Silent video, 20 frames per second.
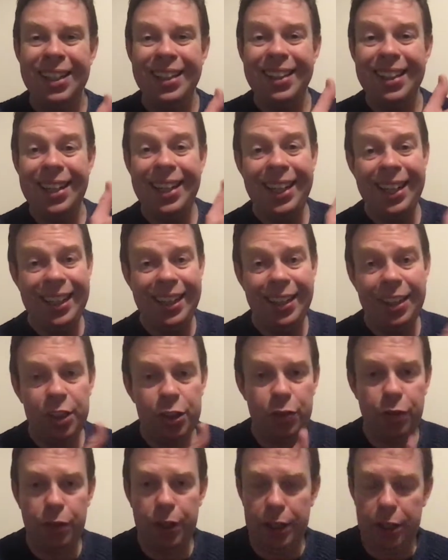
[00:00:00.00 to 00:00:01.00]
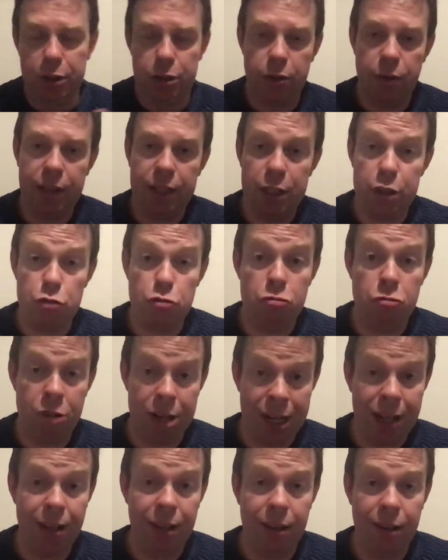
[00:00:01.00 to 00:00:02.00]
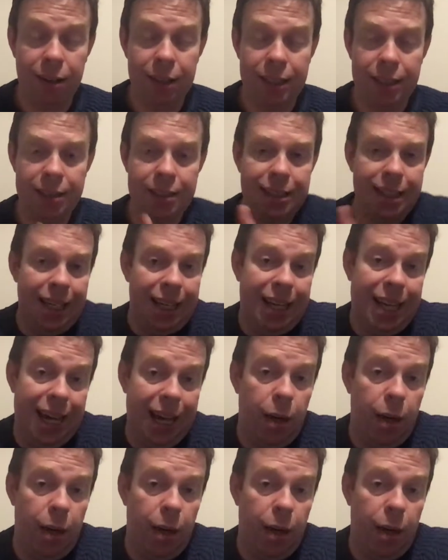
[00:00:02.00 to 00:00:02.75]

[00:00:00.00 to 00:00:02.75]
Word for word: then His victory is realized in